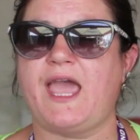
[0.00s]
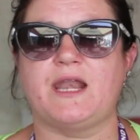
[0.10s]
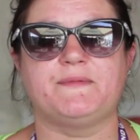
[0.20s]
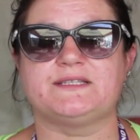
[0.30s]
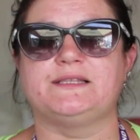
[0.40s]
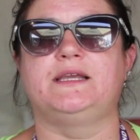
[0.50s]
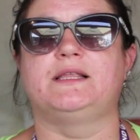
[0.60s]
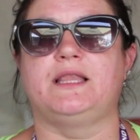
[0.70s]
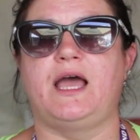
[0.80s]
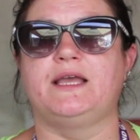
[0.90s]
cannabis
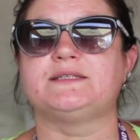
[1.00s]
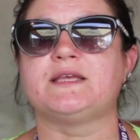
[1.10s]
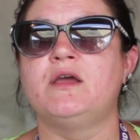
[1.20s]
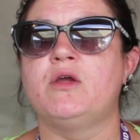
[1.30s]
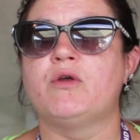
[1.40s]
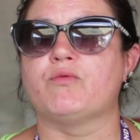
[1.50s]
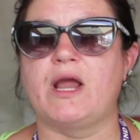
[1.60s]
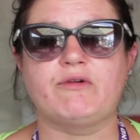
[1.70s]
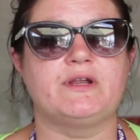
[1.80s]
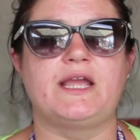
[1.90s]
legalized
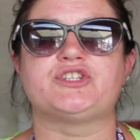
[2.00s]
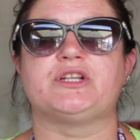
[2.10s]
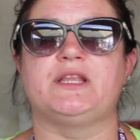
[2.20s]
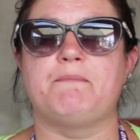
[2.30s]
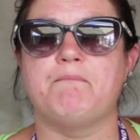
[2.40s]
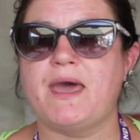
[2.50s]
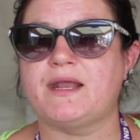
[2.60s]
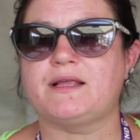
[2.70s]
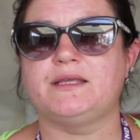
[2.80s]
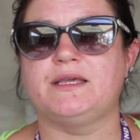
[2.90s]
recreationally,
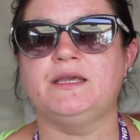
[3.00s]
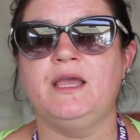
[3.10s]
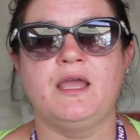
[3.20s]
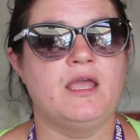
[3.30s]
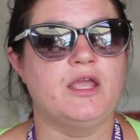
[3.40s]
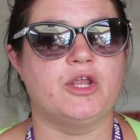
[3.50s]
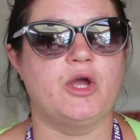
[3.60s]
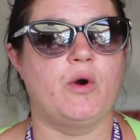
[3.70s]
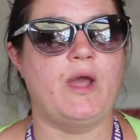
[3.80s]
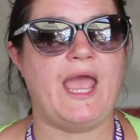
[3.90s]
medically, you
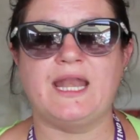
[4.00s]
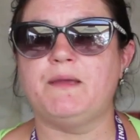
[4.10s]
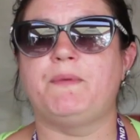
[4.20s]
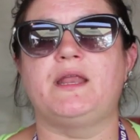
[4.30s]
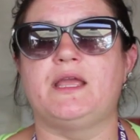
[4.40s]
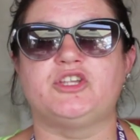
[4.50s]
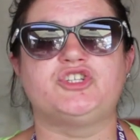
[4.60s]
know, anybody.